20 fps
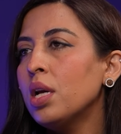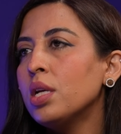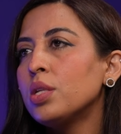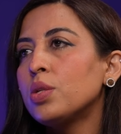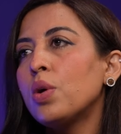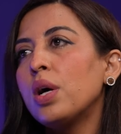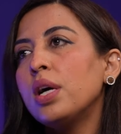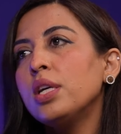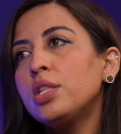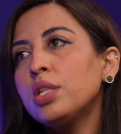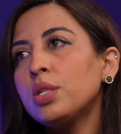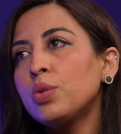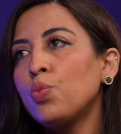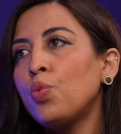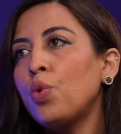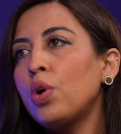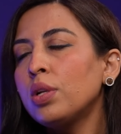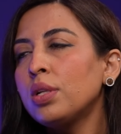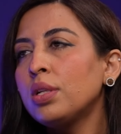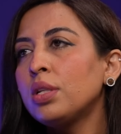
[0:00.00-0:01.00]
So I just
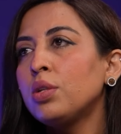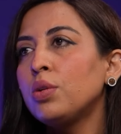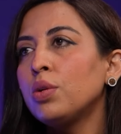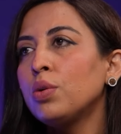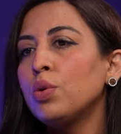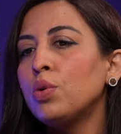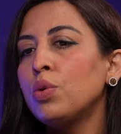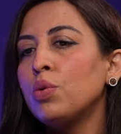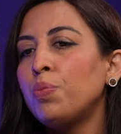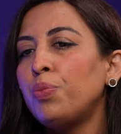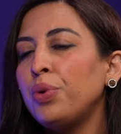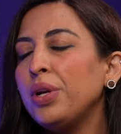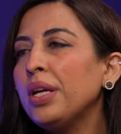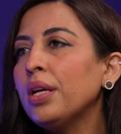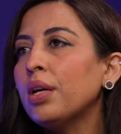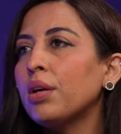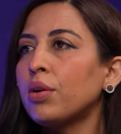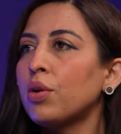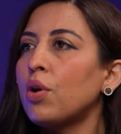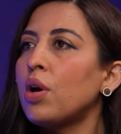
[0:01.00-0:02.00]
want to
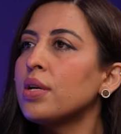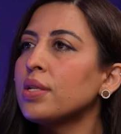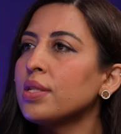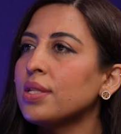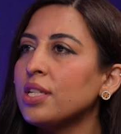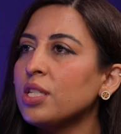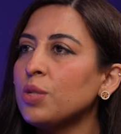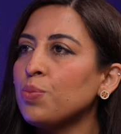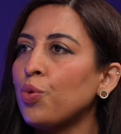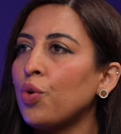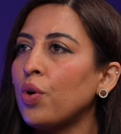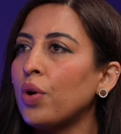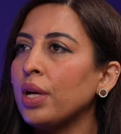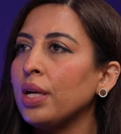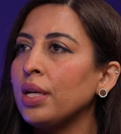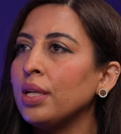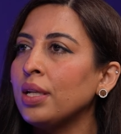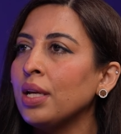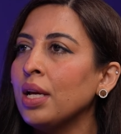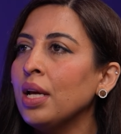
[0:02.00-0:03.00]
bring across this
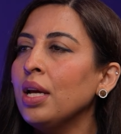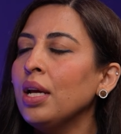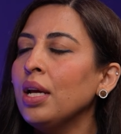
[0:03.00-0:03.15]
point